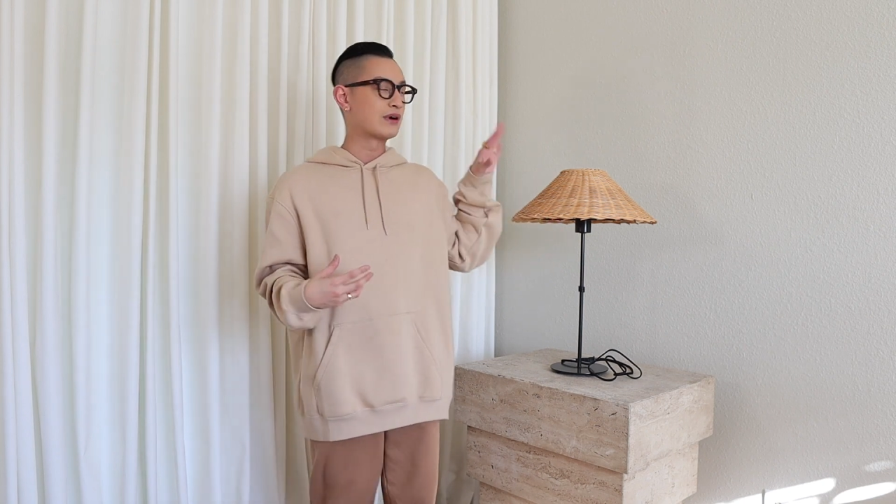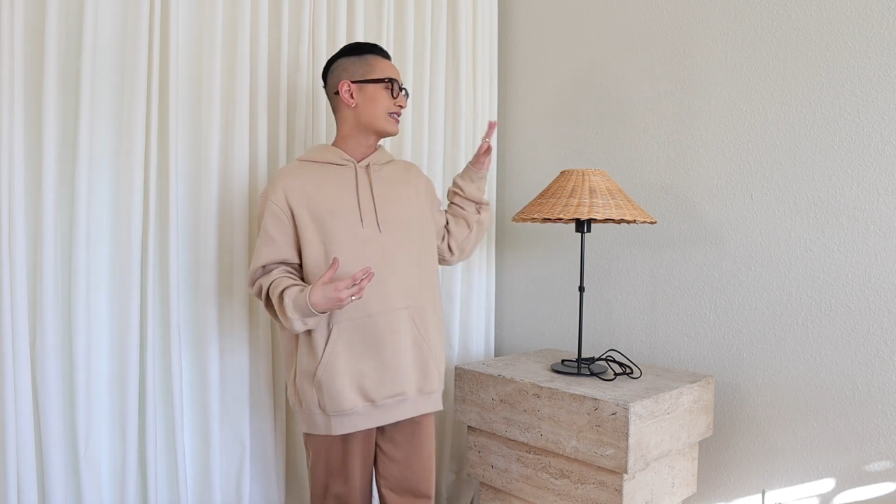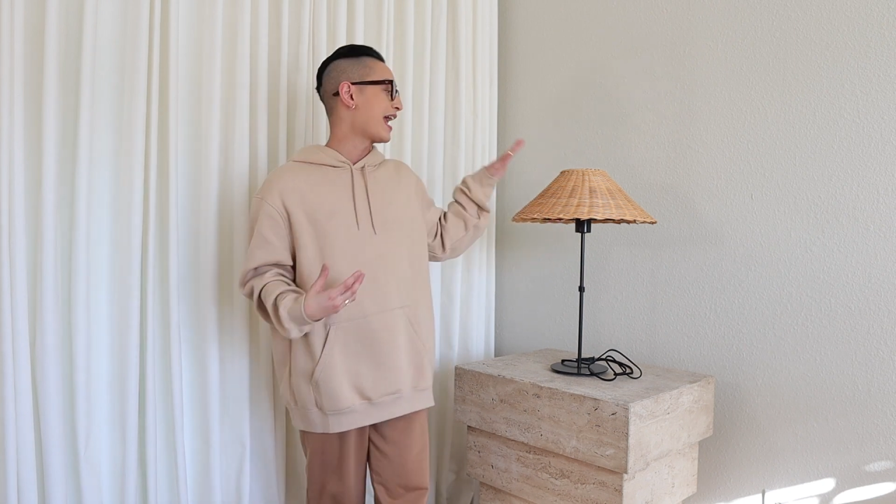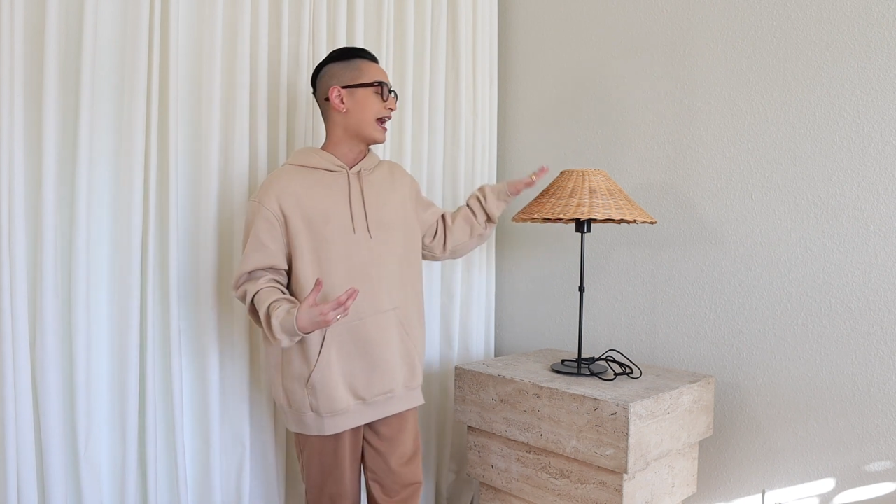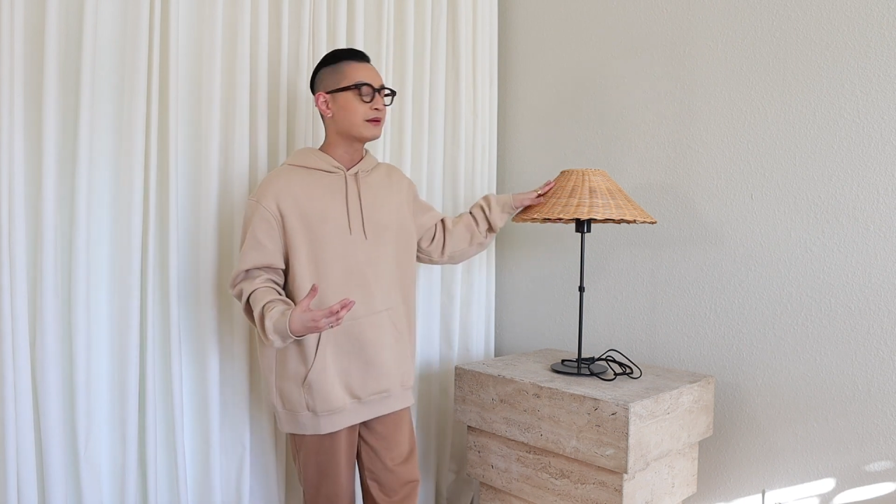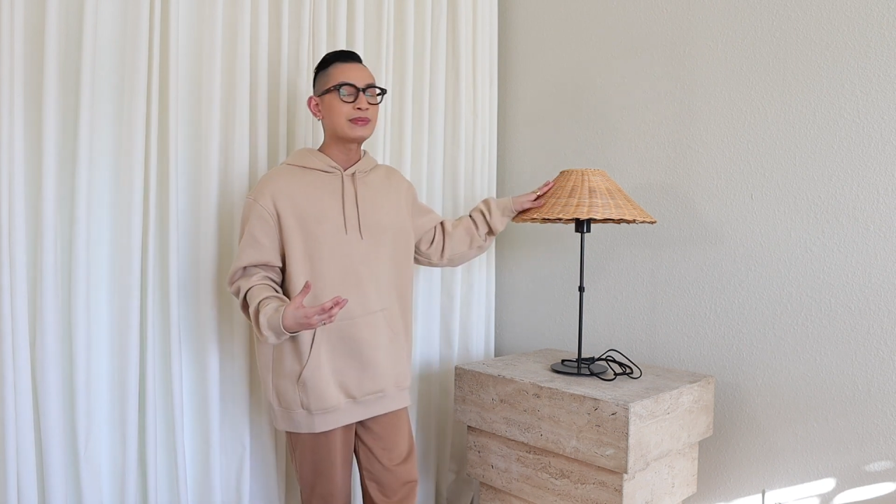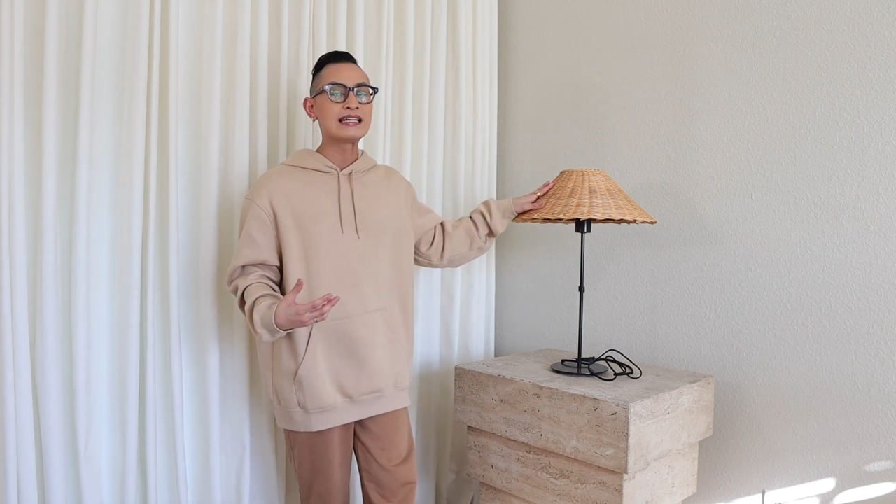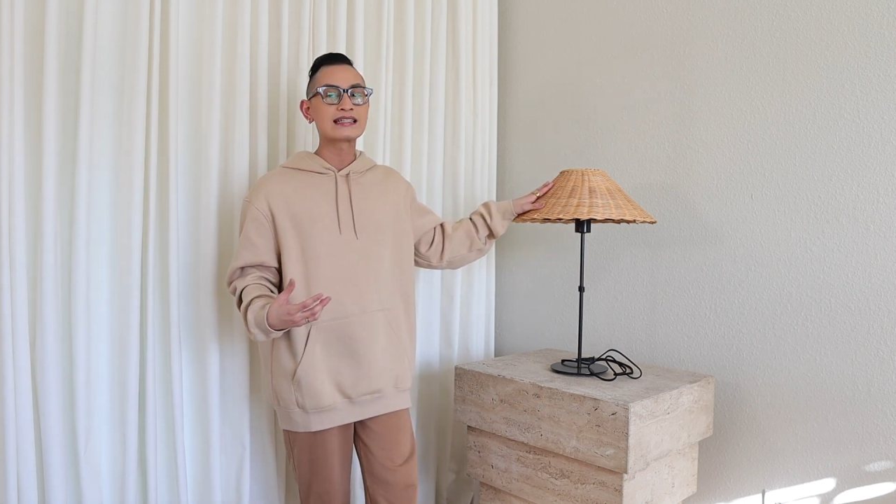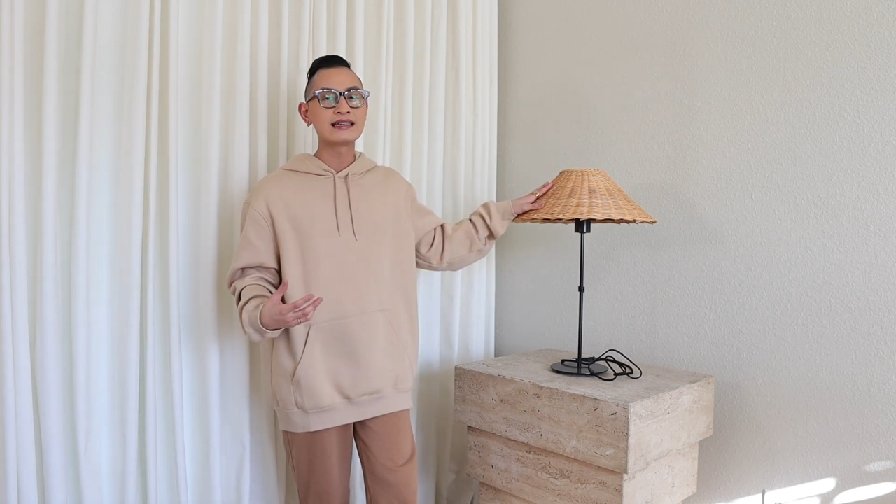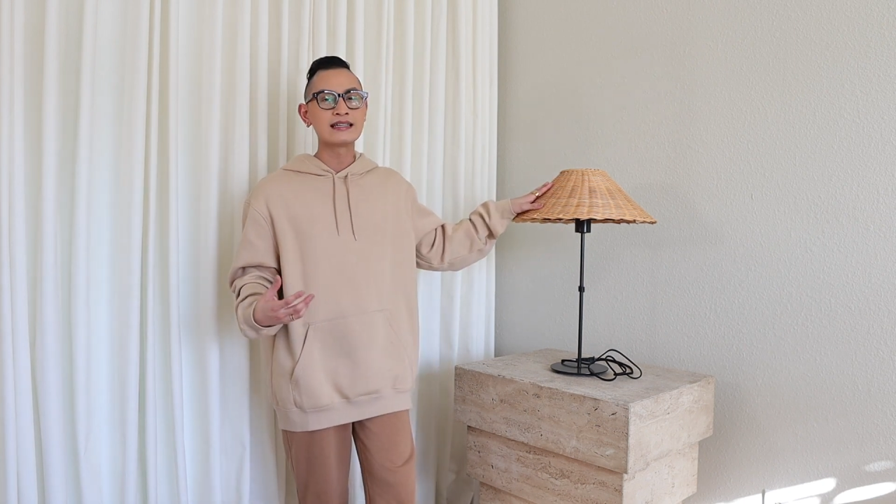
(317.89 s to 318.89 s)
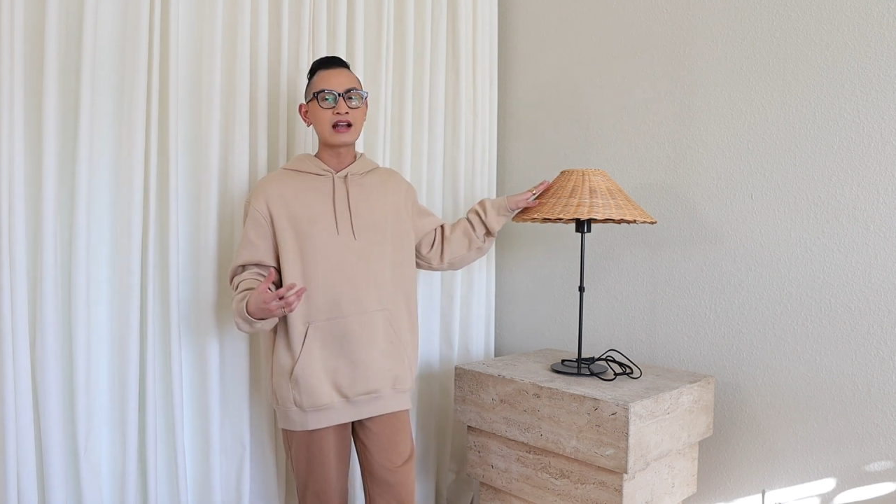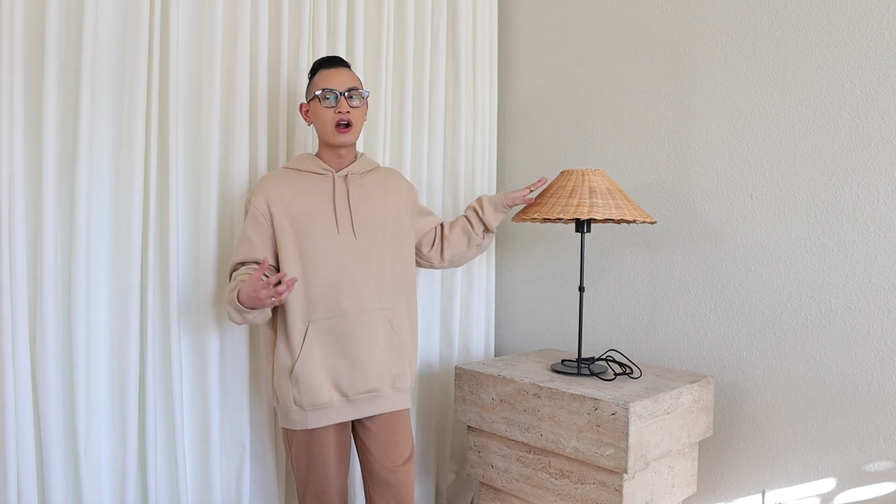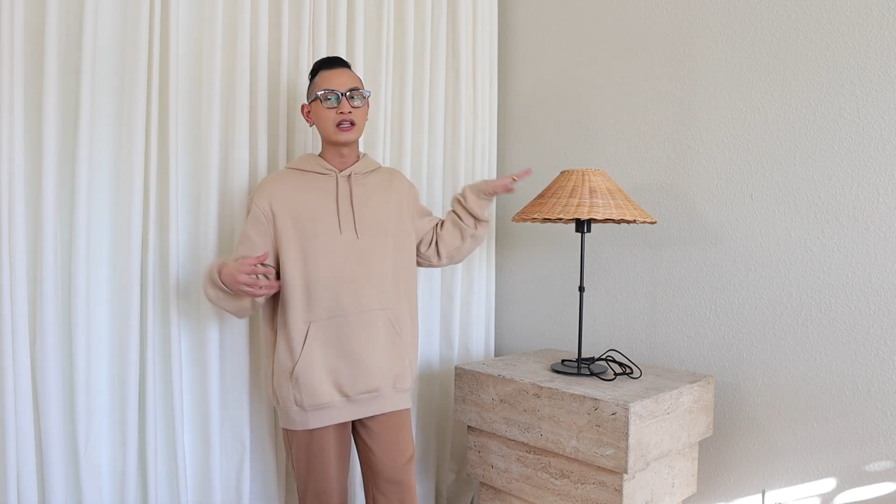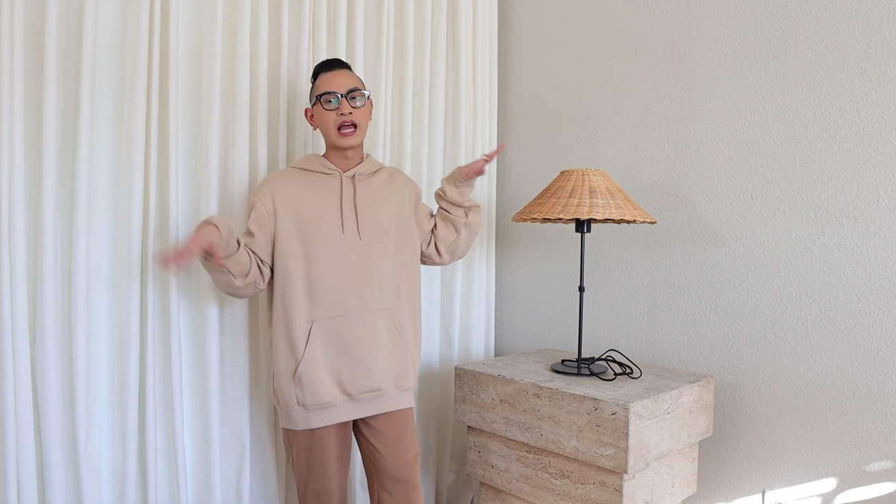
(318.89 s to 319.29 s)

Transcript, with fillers: rattan pieces are